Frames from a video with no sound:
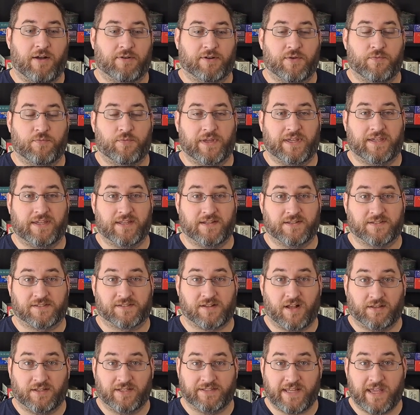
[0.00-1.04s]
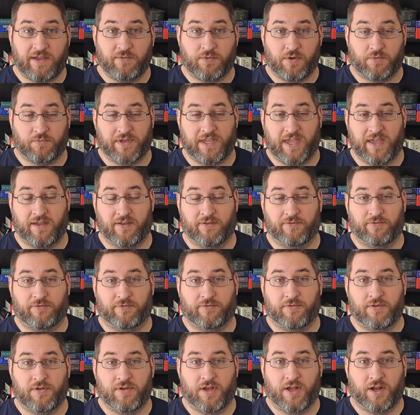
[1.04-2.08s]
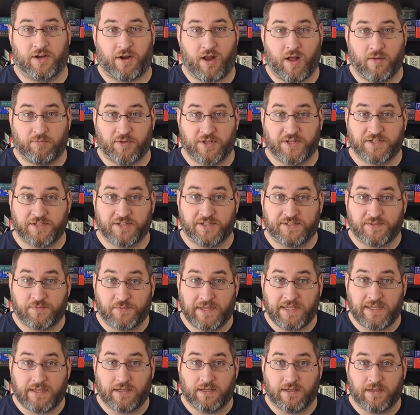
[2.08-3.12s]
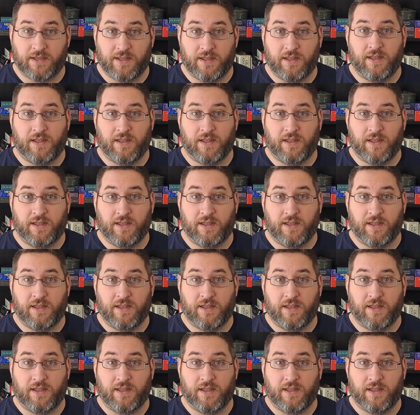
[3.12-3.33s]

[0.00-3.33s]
can we consolidate what we have accomplished this week